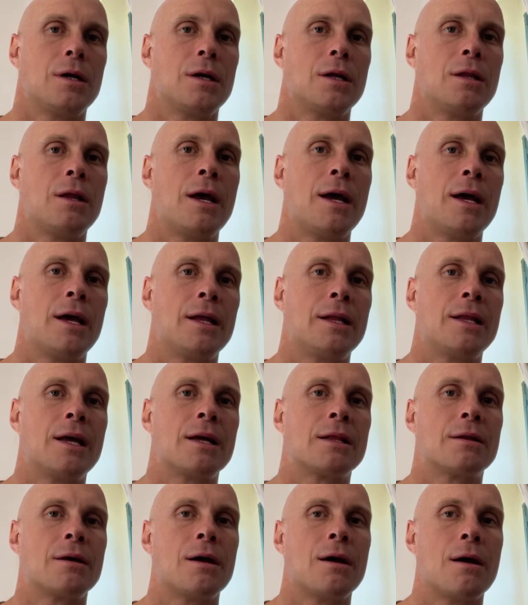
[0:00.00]
the,
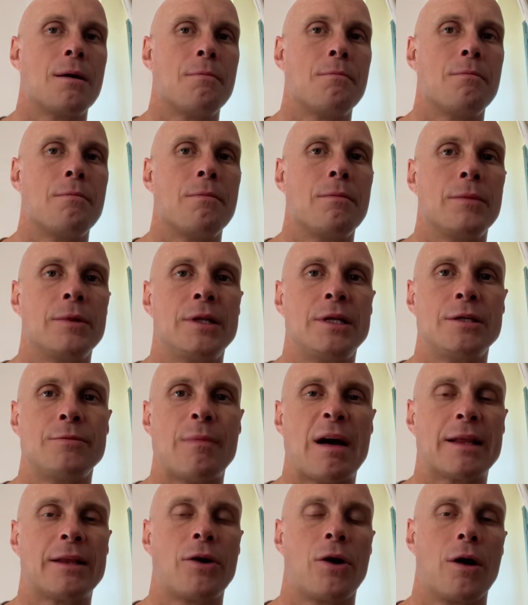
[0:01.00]
that um, this
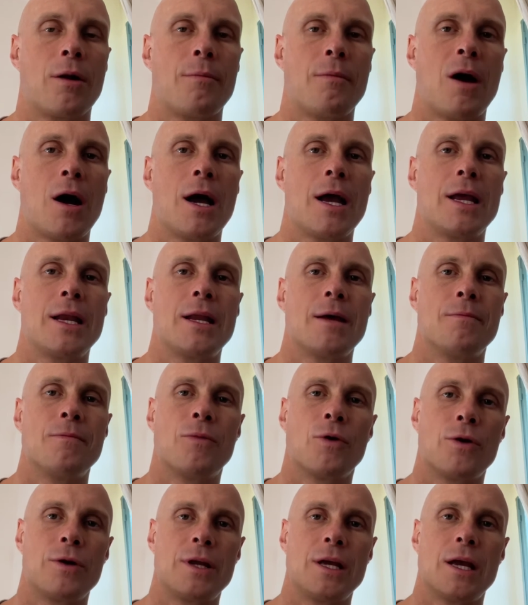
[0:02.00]
material mind and
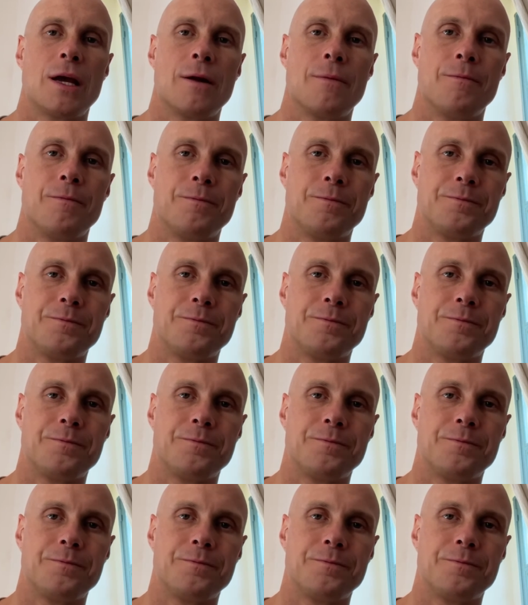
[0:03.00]
body and